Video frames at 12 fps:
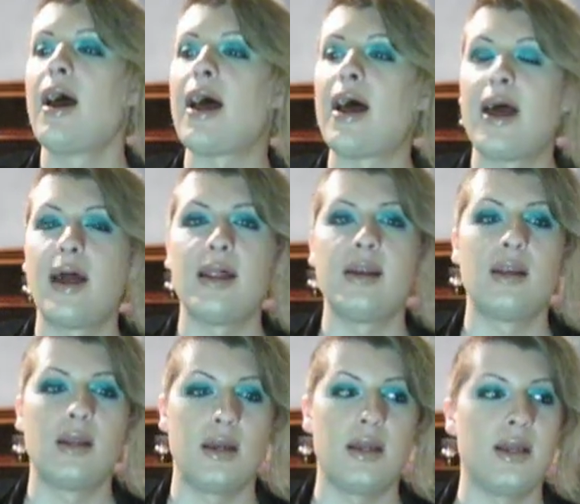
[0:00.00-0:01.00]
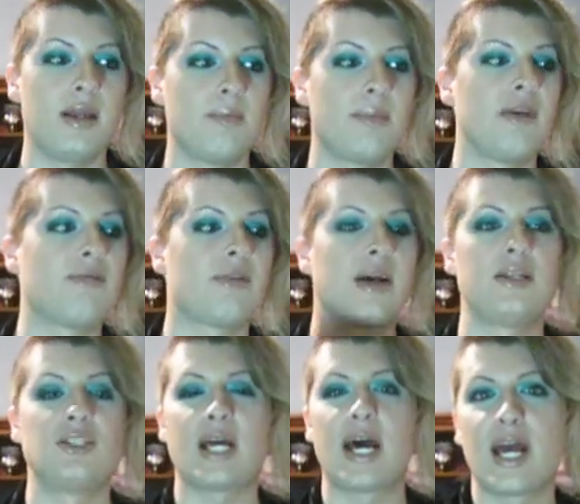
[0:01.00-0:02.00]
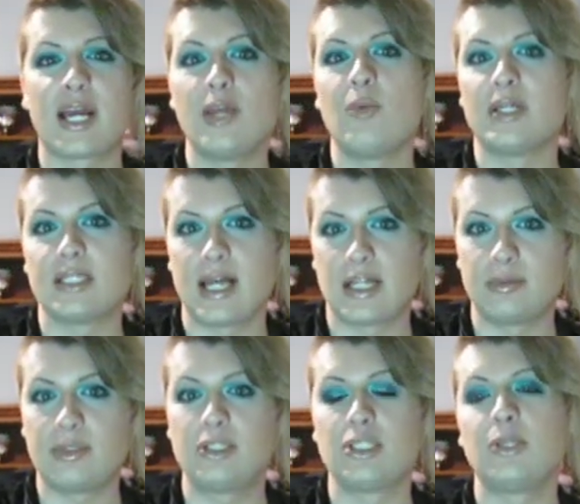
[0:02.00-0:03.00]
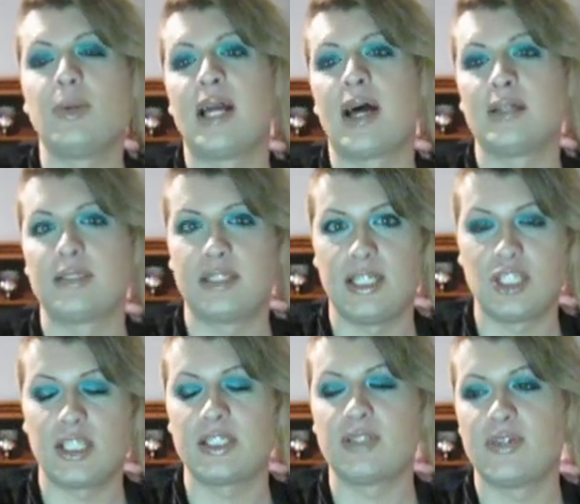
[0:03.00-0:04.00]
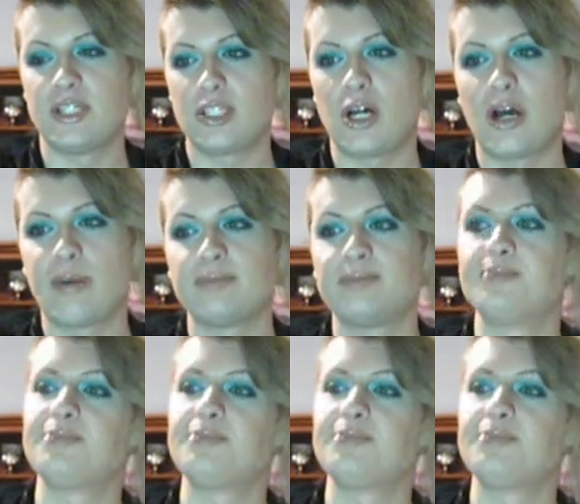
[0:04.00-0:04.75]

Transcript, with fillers: and my friend Jack, he went to the hospital too. We got stitches for his arm.